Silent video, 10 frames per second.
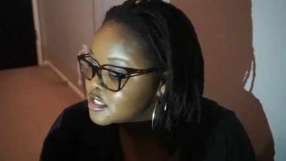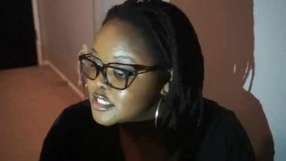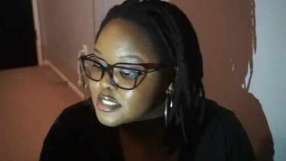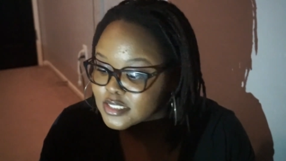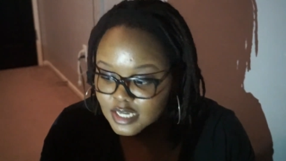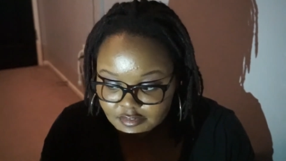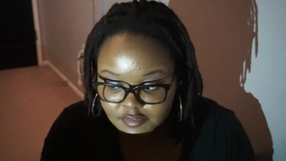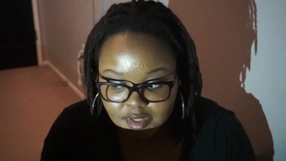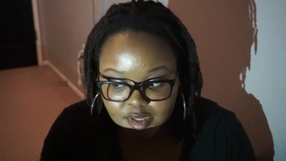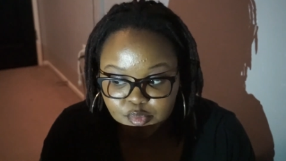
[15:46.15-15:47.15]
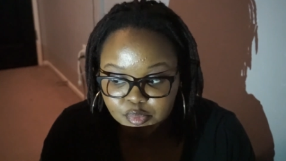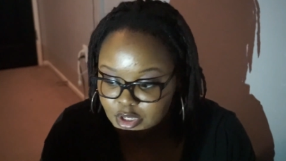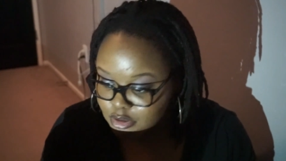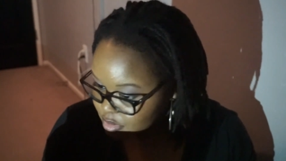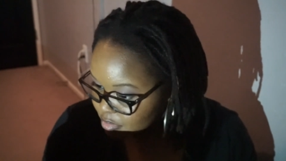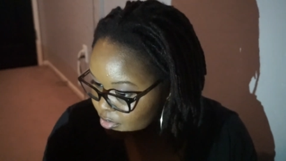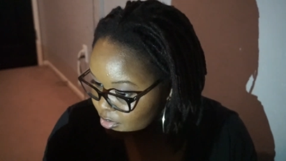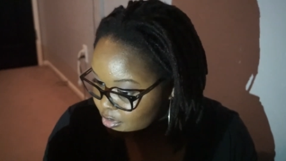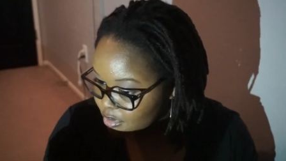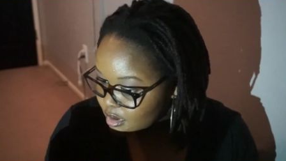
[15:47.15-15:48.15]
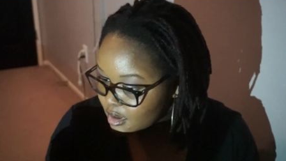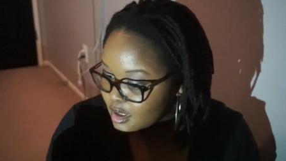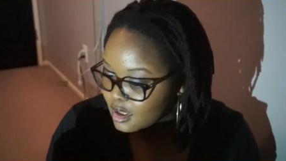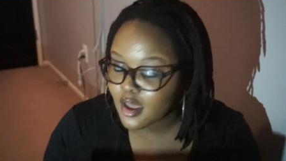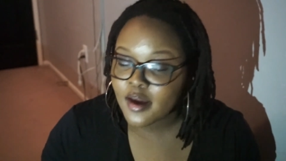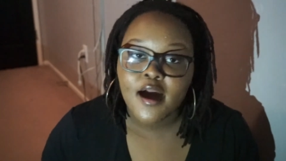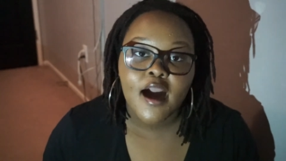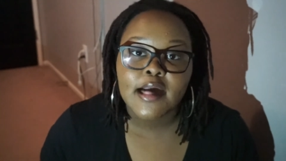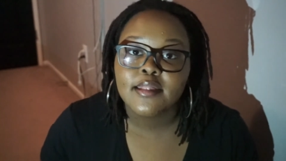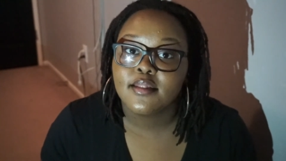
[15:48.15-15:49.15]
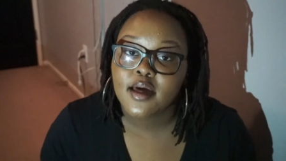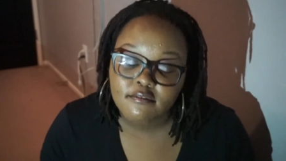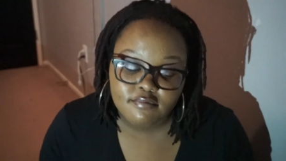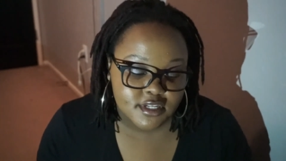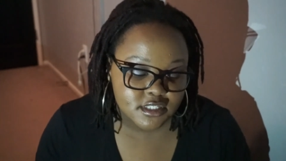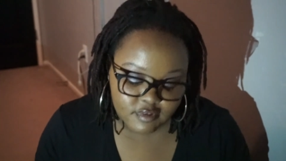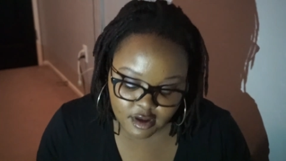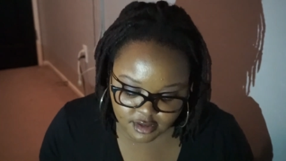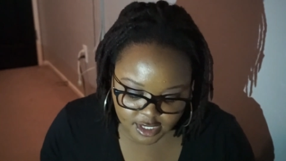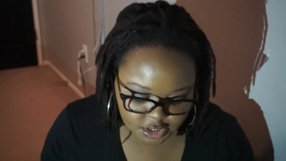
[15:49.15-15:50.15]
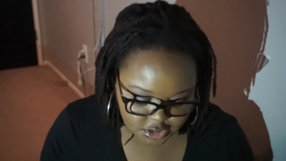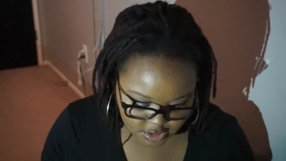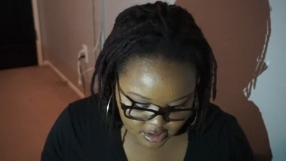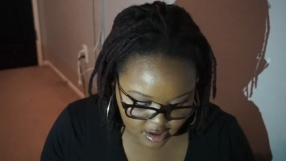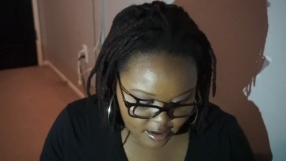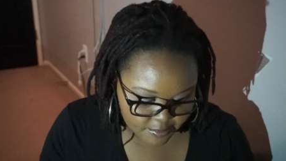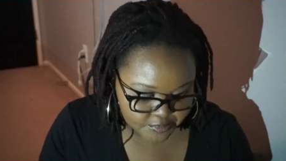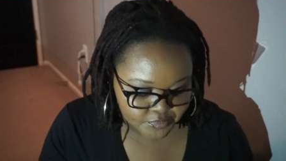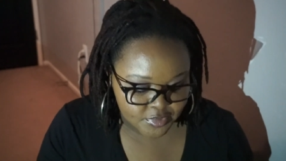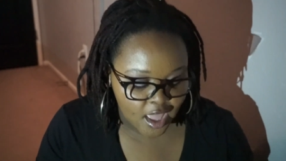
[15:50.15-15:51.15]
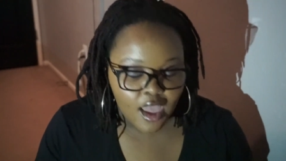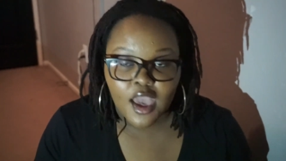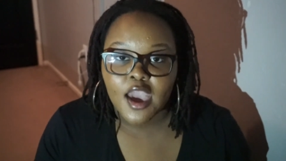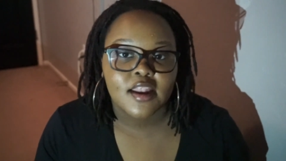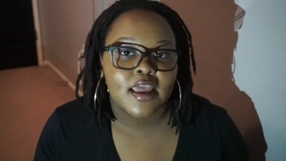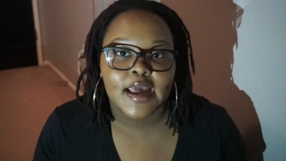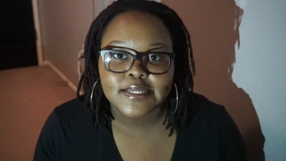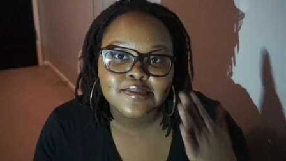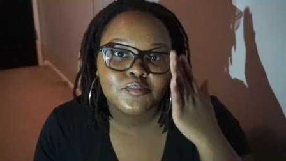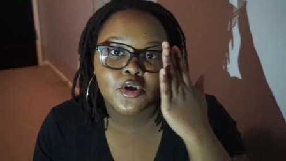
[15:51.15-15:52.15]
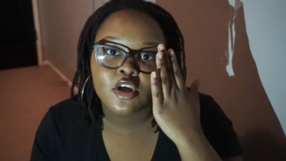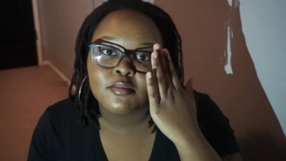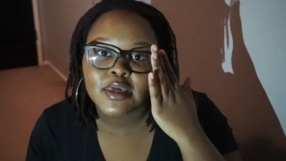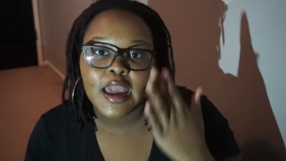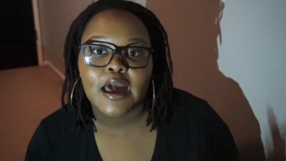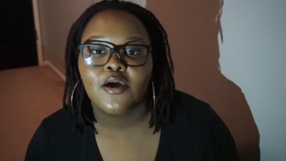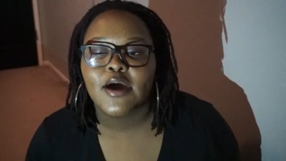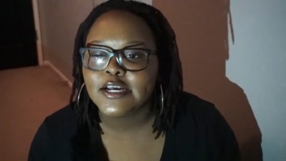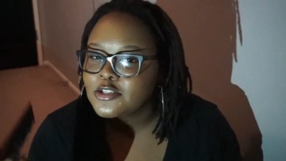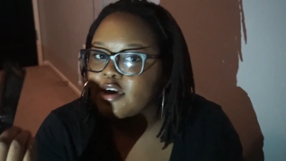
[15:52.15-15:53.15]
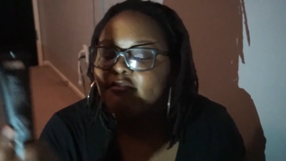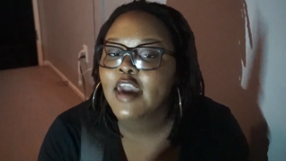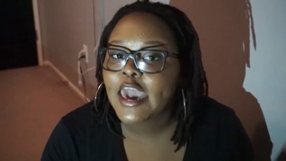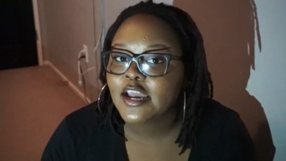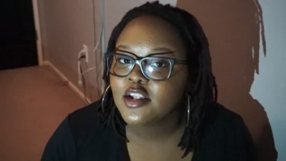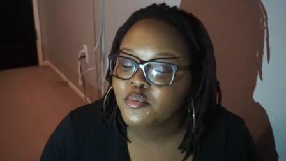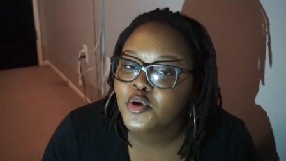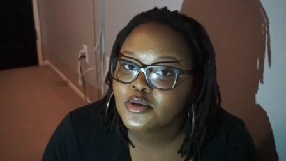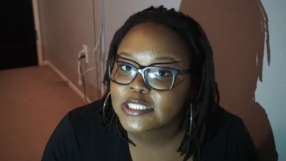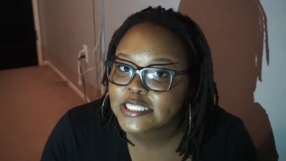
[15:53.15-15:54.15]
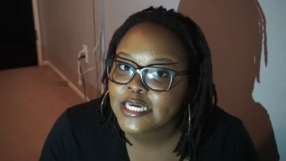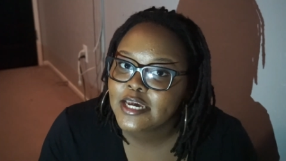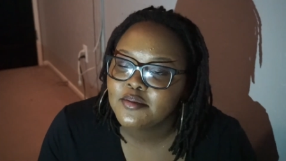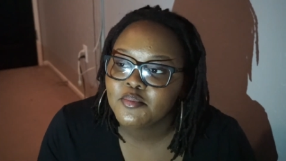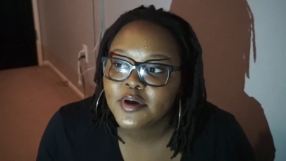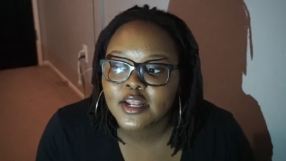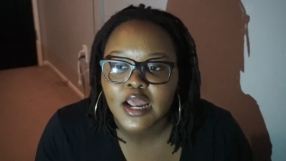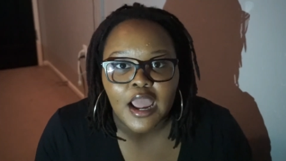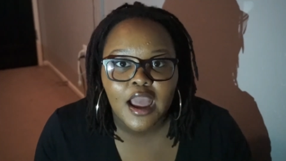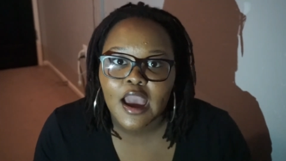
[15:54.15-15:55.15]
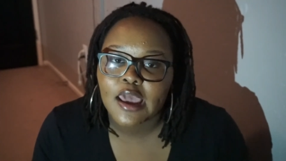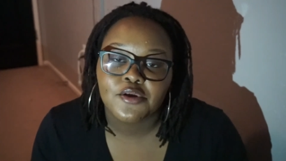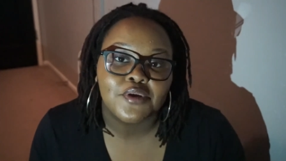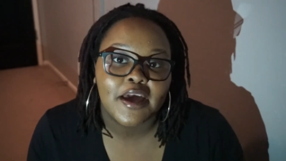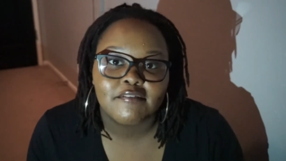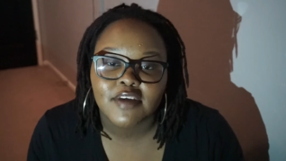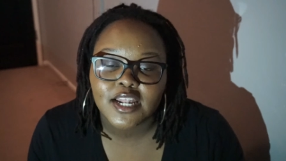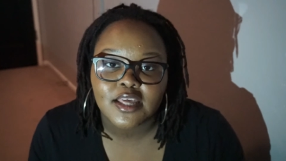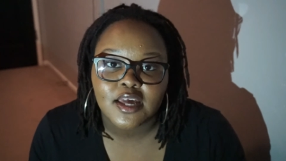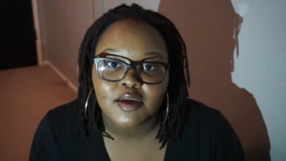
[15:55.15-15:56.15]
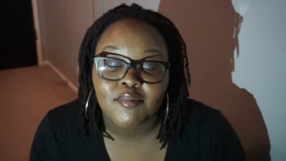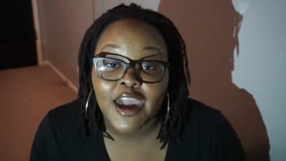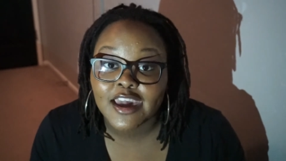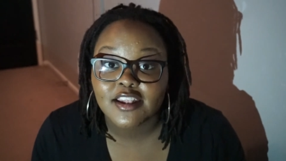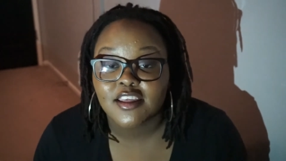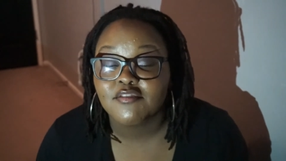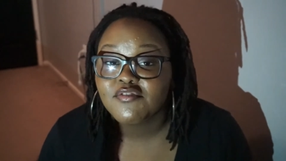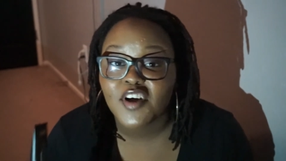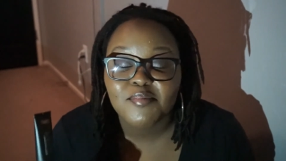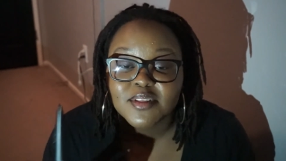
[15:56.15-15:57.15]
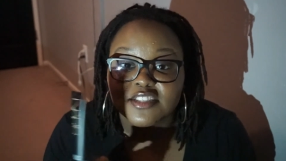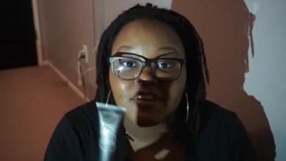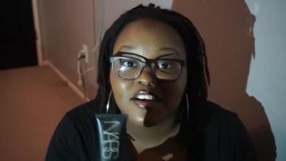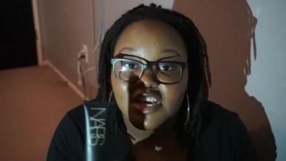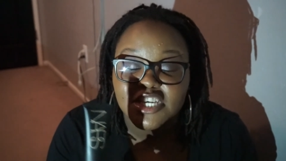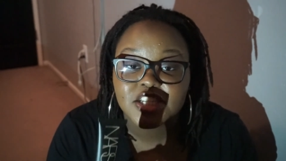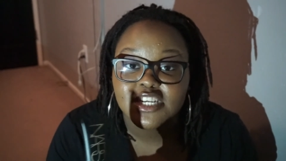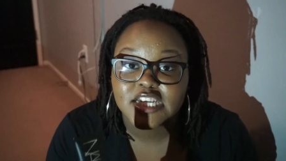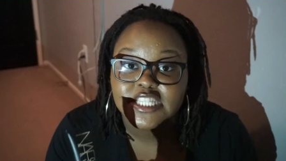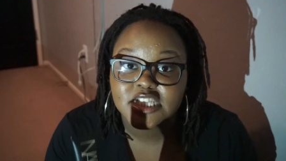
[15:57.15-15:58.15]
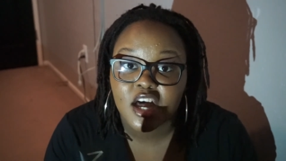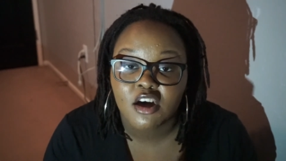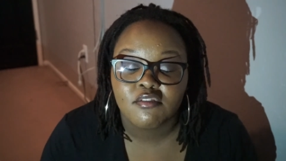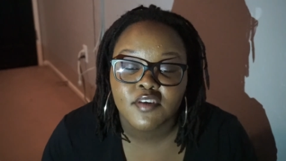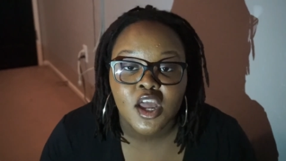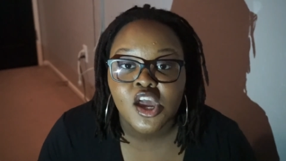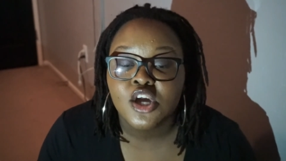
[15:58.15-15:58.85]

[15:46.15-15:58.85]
It's definitely buildable. I love this foundation, and it hasn't broken me out. I do have acne prone skin, but I don't have any acne from this foundation itself.